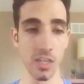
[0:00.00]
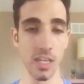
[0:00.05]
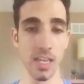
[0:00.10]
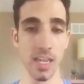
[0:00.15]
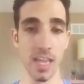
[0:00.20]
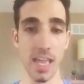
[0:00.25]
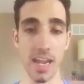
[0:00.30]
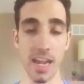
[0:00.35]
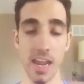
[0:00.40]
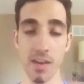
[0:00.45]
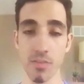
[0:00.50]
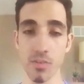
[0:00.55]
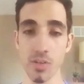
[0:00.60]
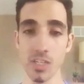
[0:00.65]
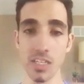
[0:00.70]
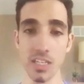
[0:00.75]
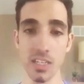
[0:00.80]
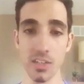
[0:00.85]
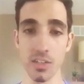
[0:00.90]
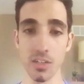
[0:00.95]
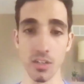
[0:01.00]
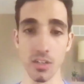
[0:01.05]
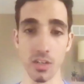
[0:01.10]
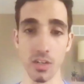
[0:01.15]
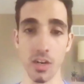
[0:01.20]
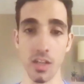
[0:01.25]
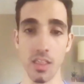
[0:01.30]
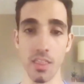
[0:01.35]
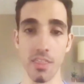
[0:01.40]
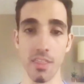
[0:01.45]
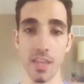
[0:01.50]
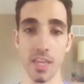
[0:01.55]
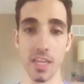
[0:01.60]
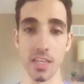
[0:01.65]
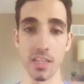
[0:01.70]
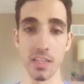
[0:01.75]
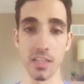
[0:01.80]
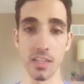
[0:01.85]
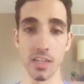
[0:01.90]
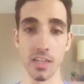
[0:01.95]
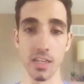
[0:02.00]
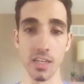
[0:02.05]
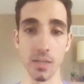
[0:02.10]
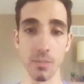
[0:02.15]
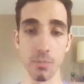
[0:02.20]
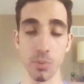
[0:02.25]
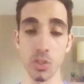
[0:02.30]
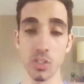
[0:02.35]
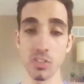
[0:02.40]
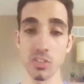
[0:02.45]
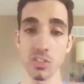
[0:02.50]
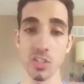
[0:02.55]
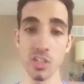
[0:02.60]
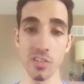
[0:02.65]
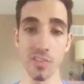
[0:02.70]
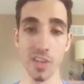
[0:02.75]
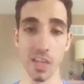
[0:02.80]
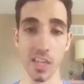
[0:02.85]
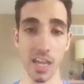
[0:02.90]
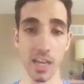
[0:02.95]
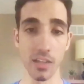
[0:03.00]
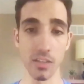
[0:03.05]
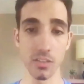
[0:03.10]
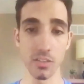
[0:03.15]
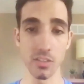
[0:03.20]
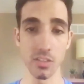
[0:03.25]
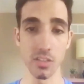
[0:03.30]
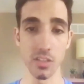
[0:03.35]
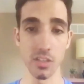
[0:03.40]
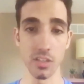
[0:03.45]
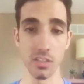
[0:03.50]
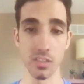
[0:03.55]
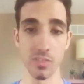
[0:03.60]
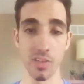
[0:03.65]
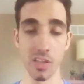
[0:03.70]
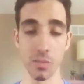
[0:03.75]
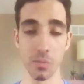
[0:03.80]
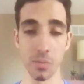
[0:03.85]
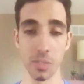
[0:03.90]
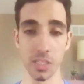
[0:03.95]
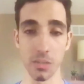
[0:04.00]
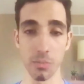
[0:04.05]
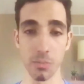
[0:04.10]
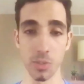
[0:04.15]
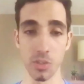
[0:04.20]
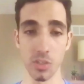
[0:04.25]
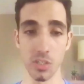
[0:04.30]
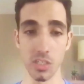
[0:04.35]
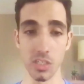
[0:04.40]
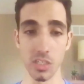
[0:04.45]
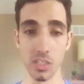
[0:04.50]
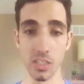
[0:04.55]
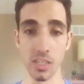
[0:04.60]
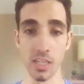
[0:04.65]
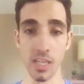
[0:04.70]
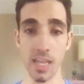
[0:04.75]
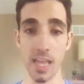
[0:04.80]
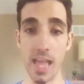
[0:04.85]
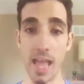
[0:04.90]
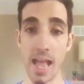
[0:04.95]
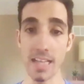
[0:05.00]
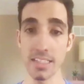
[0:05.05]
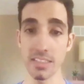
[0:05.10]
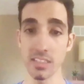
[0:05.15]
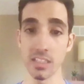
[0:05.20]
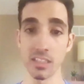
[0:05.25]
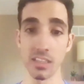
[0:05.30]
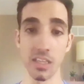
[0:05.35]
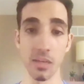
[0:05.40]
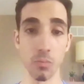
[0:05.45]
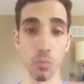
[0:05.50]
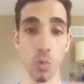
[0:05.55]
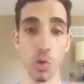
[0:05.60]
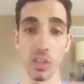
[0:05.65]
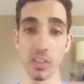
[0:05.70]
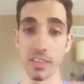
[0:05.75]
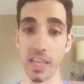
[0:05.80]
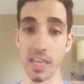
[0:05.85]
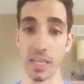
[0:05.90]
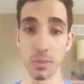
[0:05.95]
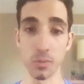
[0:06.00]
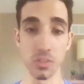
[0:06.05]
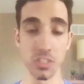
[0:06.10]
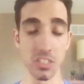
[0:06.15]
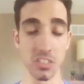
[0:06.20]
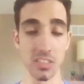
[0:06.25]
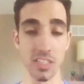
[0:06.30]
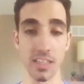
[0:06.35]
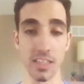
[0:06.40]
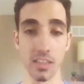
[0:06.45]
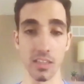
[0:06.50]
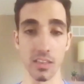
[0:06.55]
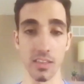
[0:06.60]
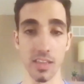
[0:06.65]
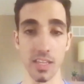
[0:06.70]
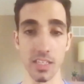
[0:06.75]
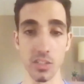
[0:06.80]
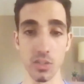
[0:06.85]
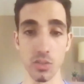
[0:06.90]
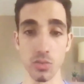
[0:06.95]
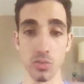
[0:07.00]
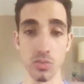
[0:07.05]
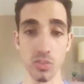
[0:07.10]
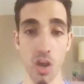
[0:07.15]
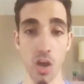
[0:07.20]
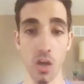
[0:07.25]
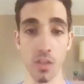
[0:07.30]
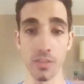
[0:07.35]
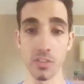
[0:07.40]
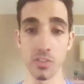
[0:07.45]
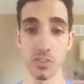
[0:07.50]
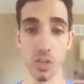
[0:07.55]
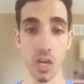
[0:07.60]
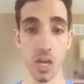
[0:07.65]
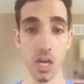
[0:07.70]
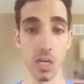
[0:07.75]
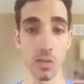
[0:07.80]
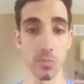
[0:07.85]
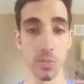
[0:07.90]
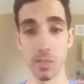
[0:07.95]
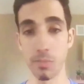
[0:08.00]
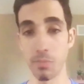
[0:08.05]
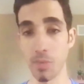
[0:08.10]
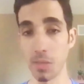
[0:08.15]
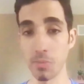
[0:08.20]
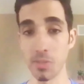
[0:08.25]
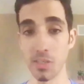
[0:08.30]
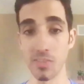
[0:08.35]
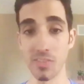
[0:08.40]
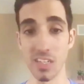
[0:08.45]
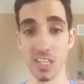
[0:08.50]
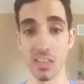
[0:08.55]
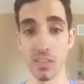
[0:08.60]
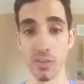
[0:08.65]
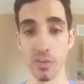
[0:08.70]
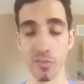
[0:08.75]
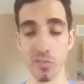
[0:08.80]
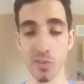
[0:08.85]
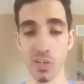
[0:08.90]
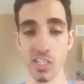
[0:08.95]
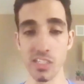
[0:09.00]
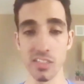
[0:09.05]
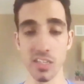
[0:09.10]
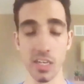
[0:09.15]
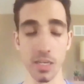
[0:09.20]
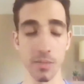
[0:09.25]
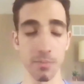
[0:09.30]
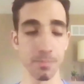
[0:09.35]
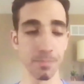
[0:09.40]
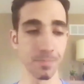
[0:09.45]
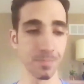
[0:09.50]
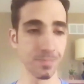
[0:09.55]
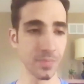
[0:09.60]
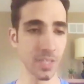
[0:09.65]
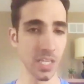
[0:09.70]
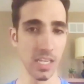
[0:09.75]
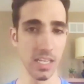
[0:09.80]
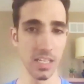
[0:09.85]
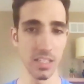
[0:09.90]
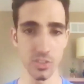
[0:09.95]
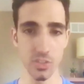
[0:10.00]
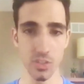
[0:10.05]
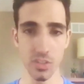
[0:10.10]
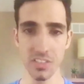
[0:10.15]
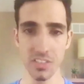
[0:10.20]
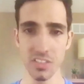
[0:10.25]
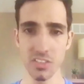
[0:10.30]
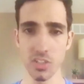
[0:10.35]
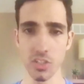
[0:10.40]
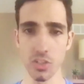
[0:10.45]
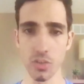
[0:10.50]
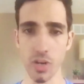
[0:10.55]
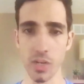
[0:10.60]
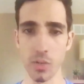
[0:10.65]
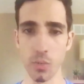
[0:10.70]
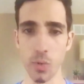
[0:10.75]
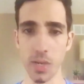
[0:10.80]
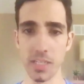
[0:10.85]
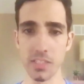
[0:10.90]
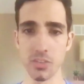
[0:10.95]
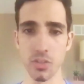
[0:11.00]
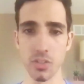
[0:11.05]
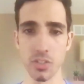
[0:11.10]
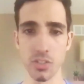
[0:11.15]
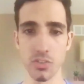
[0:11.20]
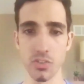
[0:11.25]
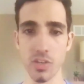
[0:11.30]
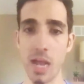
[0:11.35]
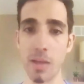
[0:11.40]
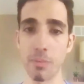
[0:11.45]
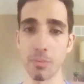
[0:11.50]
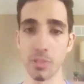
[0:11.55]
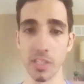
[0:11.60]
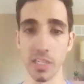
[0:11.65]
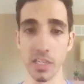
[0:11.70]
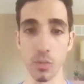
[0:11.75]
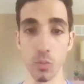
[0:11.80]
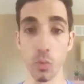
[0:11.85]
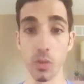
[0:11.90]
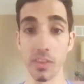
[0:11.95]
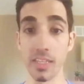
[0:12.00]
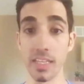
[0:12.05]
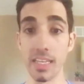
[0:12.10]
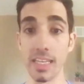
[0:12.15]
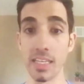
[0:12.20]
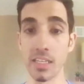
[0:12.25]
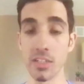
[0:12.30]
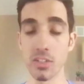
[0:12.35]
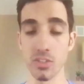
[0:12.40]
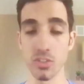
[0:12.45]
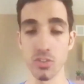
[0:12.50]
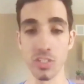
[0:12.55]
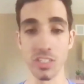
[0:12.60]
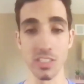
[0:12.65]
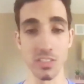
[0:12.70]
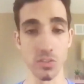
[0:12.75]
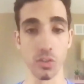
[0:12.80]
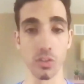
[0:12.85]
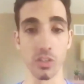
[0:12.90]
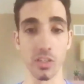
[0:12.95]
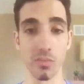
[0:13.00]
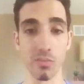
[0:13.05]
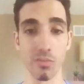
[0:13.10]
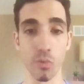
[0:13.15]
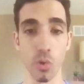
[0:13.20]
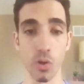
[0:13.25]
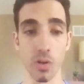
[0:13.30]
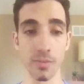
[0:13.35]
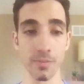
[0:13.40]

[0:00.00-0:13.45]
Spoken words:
And every year they put a survey out to their development community, asking them what languages they use on the job and maybe even in their free time. And so this is a great way to extrapolate what the industry is looking for.